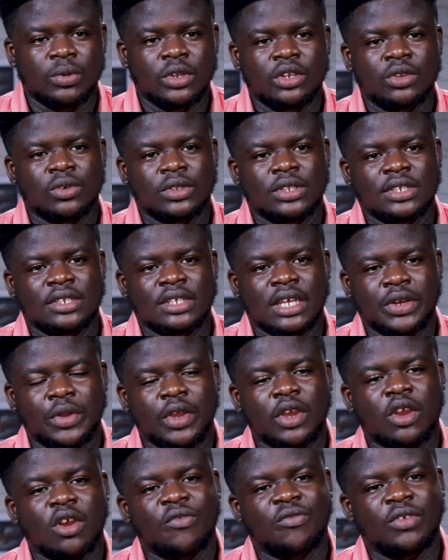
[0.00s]
we notice that
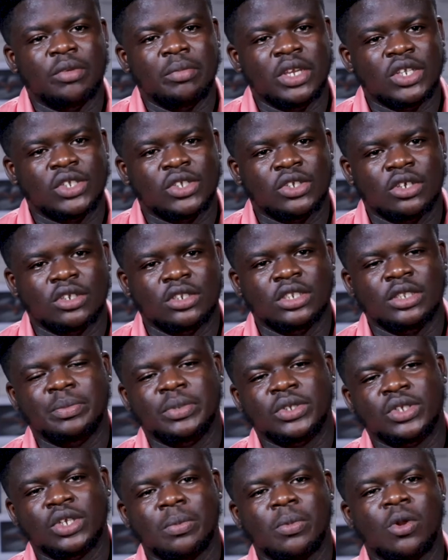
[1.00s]
during confirmation, the
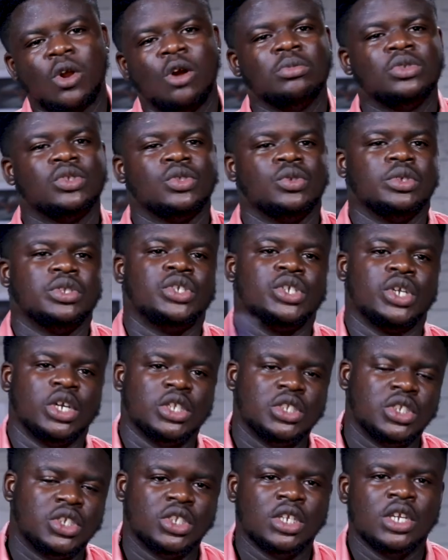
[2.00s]
bishop comes to the
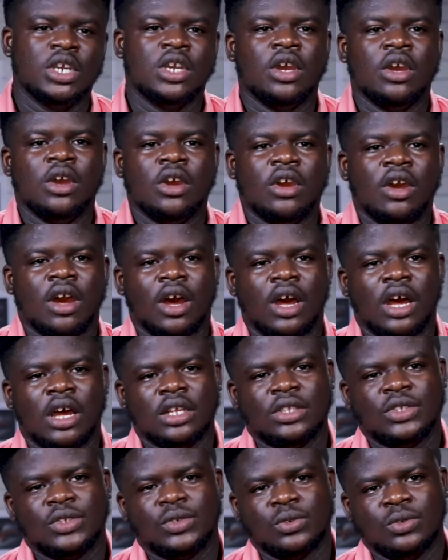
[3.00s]
church
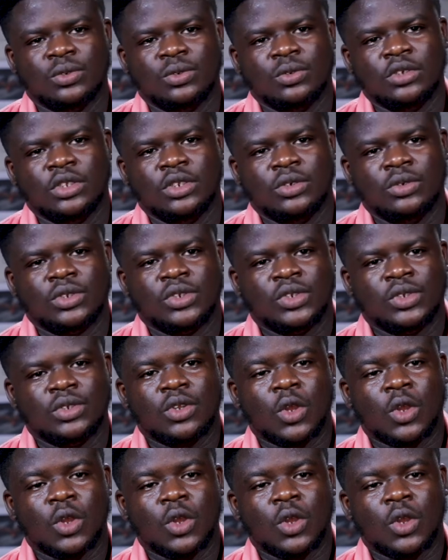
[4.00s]
to, you know,